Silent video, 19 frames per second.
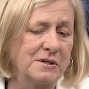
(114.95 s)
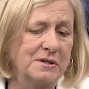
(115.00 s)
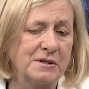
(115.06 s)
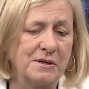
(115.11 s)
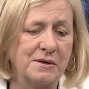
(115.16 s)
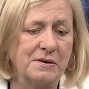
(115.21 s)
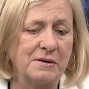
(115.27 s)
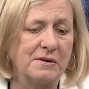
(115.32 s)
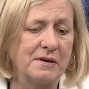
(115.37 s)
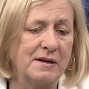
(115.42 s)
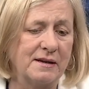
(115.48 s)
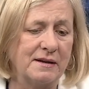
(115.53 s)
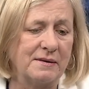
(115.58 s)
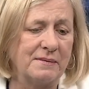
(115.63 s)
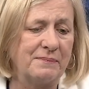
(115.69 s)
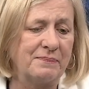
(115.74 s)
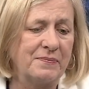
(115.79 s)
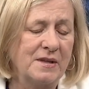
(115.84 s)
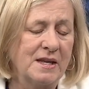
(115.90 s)
So
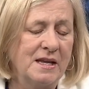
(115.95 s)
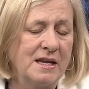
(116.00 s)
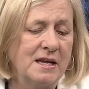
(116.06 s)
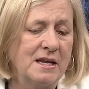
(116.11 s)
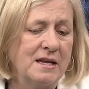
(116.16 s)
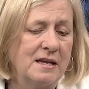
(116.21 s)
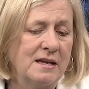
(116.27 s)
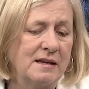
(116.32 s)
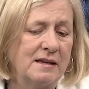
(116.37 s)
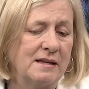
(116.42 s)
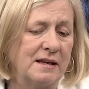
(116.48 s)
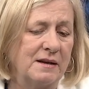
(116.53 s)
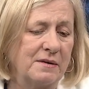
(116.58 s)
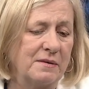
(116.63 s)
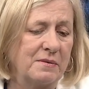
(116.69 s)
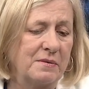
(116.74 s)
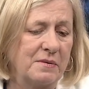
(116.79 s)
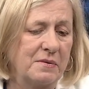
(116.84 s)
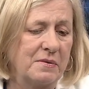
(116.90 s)
um, you
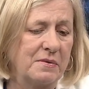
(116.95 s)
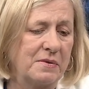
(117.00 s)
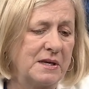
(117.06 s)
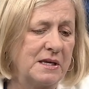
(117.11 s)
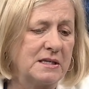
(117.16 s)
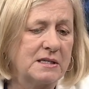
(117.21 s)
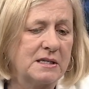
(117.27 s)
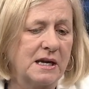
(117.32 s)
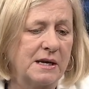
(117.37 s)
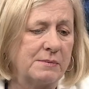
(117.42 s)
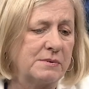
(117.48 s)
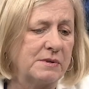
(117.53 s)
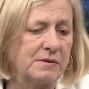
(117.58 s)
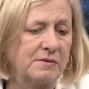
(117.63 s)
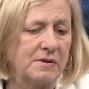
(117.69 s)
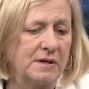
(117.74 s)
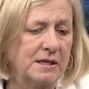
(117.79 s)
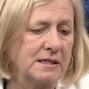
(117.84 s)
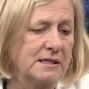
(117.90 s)
know these types
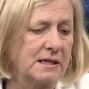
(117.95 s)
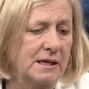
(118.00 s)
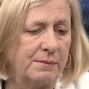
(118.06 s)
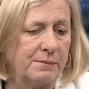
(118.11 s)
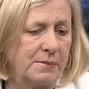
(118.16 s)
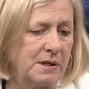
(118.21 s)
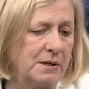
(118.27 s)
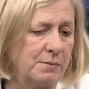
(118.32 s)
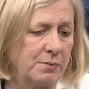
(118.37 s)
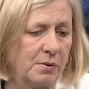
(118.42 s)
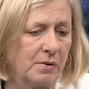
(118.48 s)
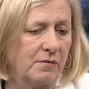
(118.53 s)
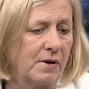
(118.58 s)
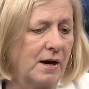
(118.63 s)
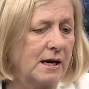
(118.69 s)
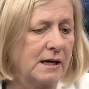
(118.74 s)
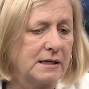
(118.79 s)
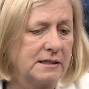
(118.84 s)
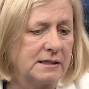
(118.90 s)
of things can be
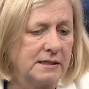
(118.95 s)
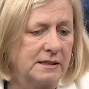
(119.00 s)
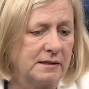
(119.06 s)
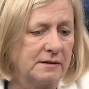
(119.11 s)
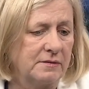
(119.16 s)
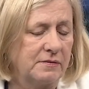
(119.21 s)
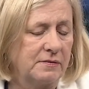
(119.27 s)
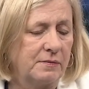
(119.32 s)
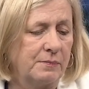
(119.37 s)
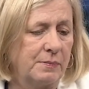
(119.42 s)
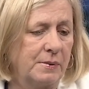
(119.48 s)
provocative,